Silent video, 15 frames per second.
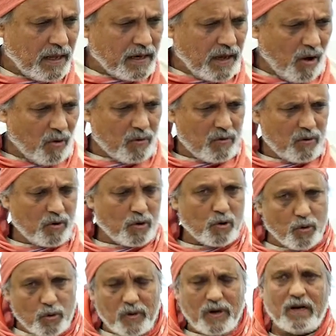Now,
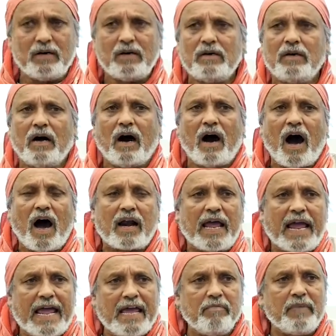rural
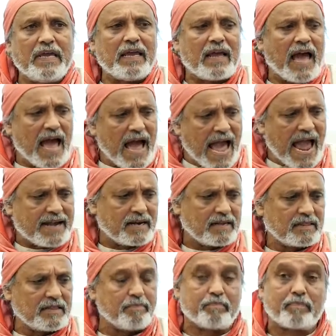are aiming
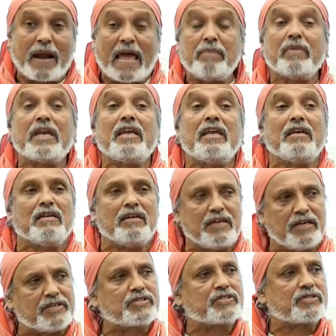at the primary
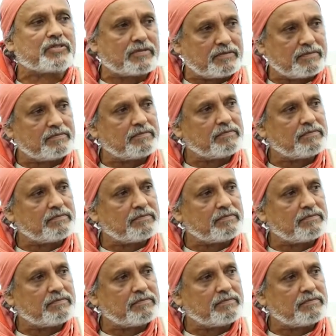needs.